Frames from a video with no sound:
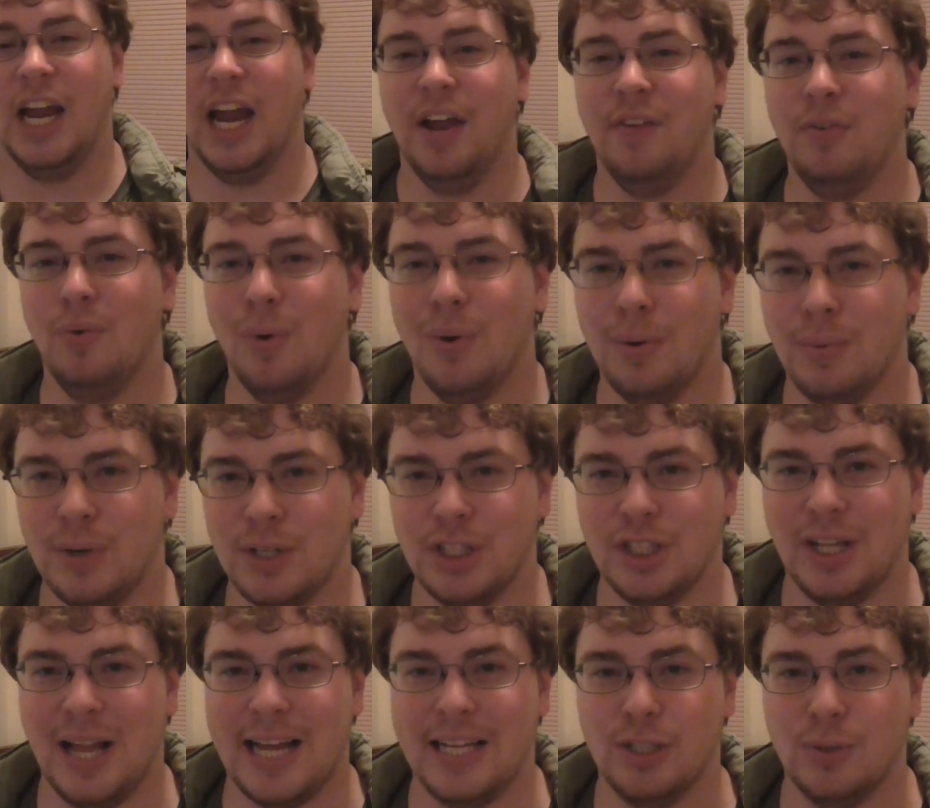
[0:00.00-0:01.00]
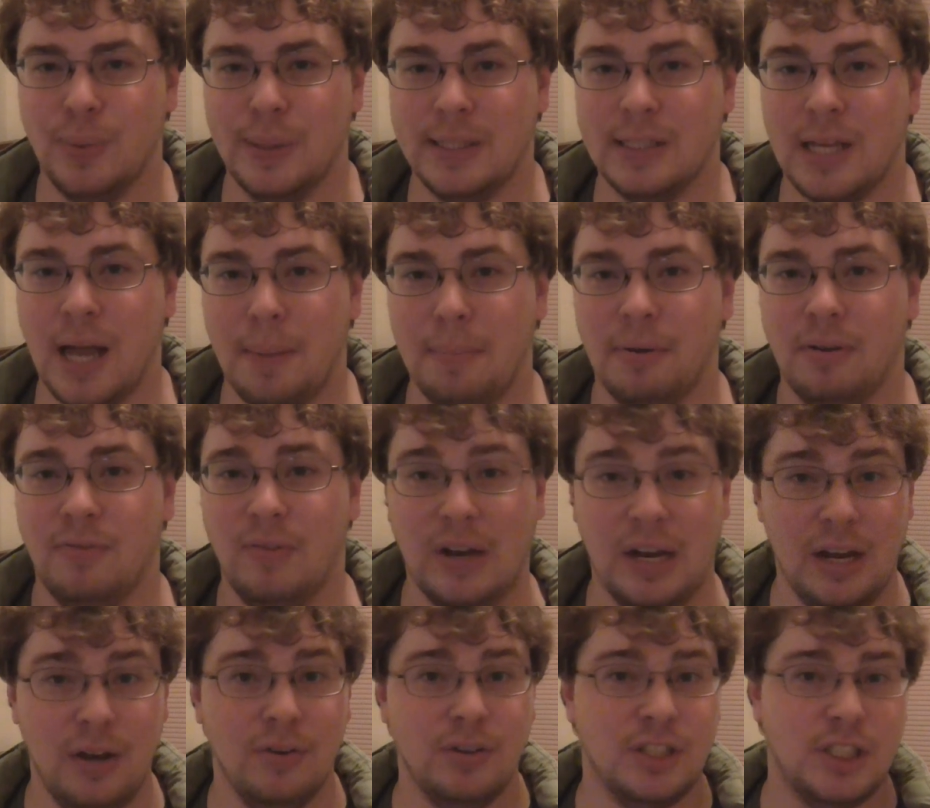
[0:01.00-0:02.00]
If you want to watch last week's topic
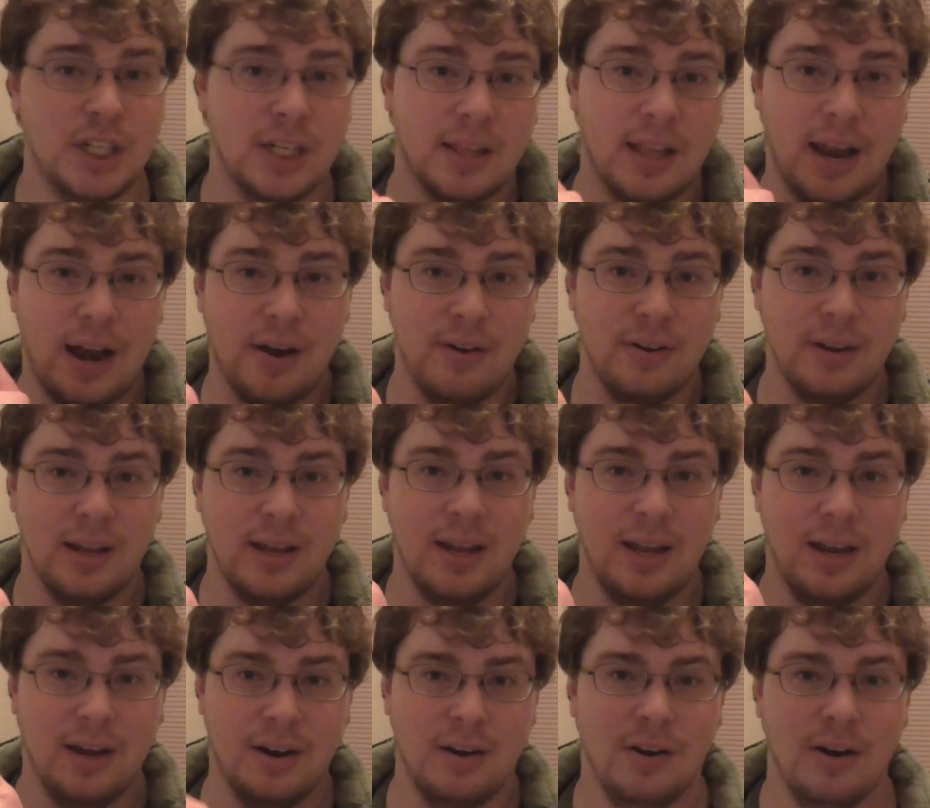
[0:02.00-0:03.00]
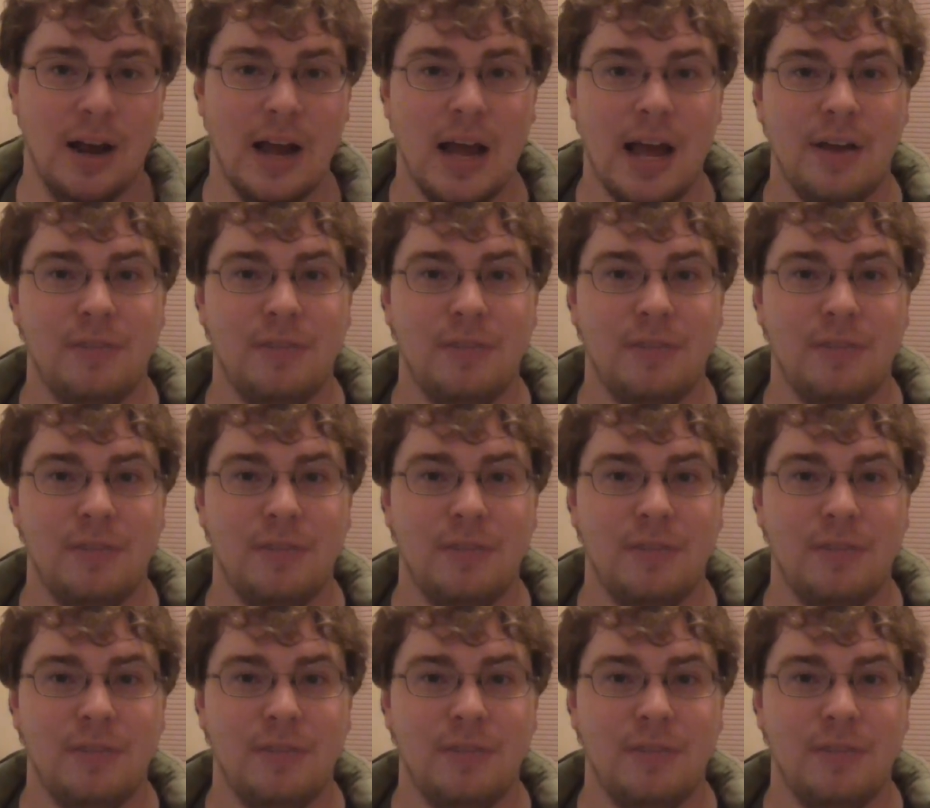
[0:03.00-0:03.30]
video, you can check that out here.